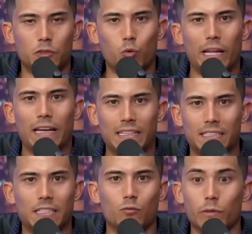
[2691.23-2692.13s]
But mm-hmm. twenty
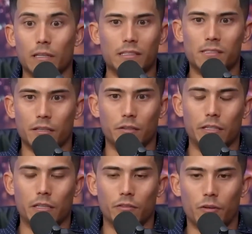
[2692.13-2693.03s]
nineteen really sealed the
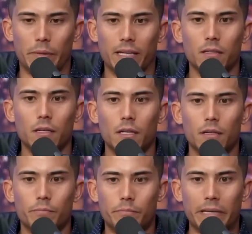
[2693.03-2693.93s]
deal for me.
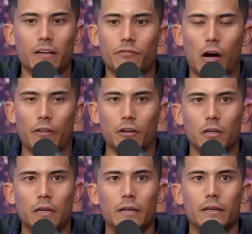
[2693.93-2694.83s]
Yeah. Being a father
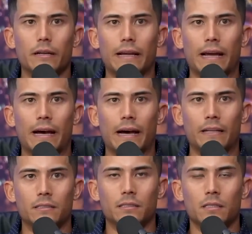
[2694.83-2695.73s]

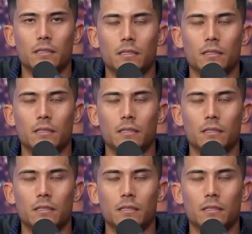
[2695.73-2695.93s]
and